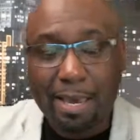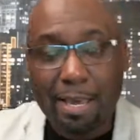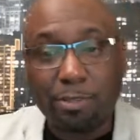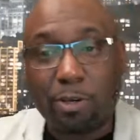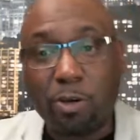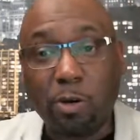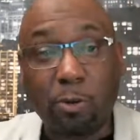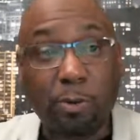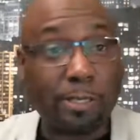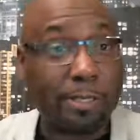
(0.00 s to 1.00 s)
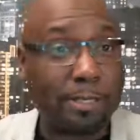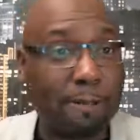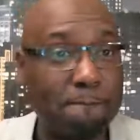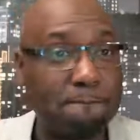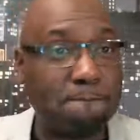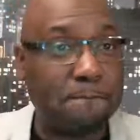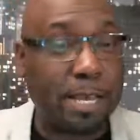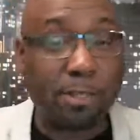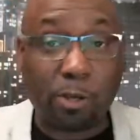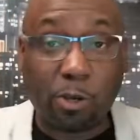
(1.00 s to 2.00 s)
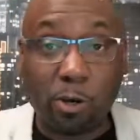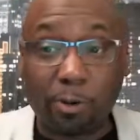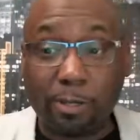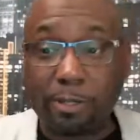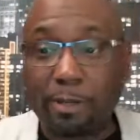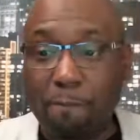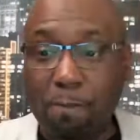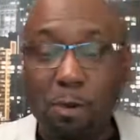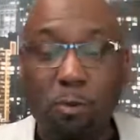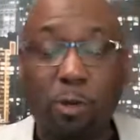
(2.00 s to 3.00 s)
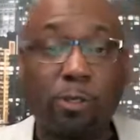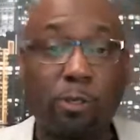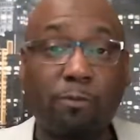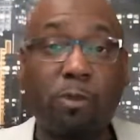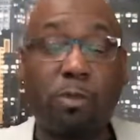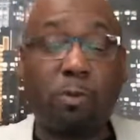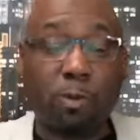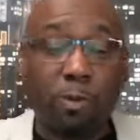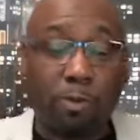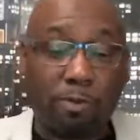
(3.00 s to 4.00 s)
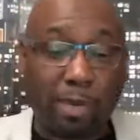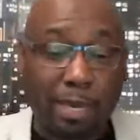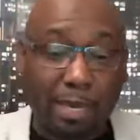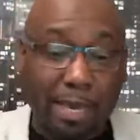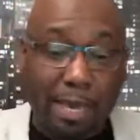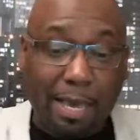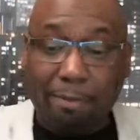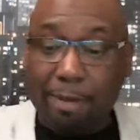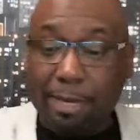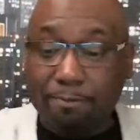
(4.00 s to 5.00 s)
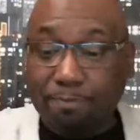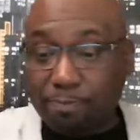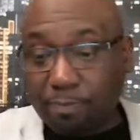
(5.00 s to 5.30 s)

Is the cure worse? Is the cure worse? What's your views and what do you think? I mean,